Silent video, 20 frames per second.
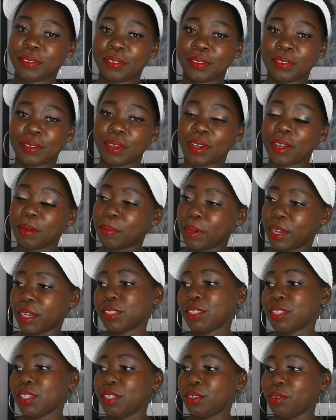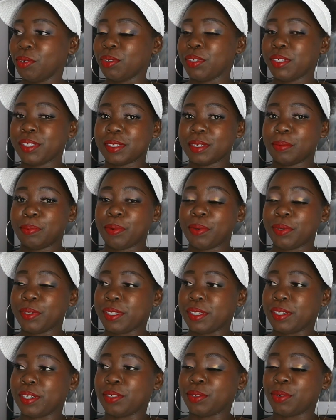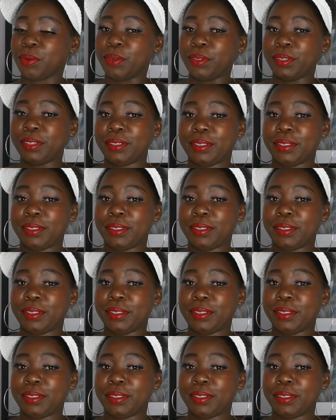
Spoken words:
So I'm actually not disappointed at all.